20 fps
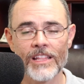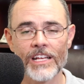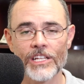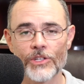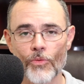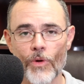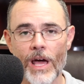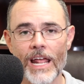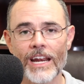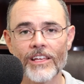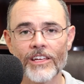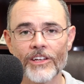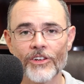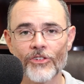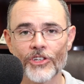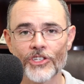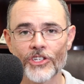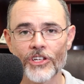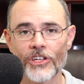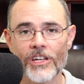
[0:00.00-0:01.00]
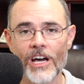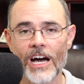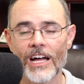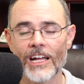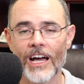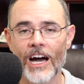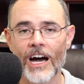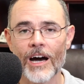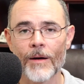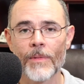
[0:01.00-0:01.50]
That's
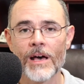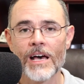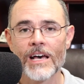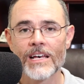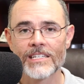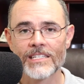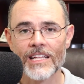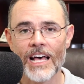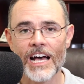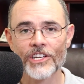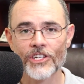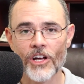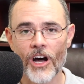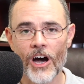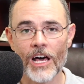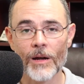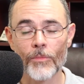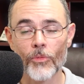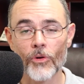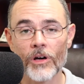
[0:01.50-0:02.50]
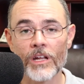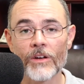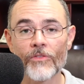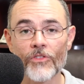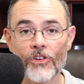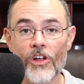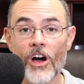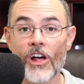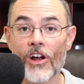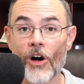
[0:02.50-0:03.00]
radicallychristian.com/audible. And
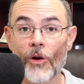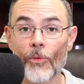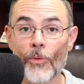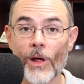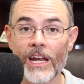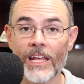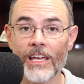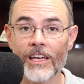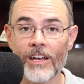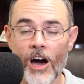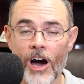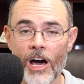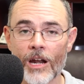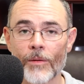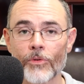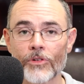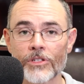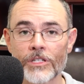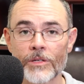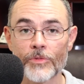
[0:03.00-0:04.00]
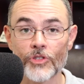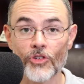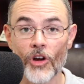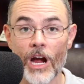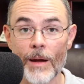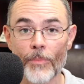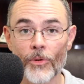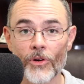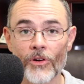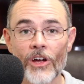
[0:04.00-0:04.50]
if you're not already an Audible
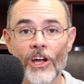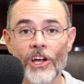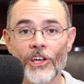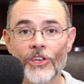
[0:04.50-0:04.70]
subscriber,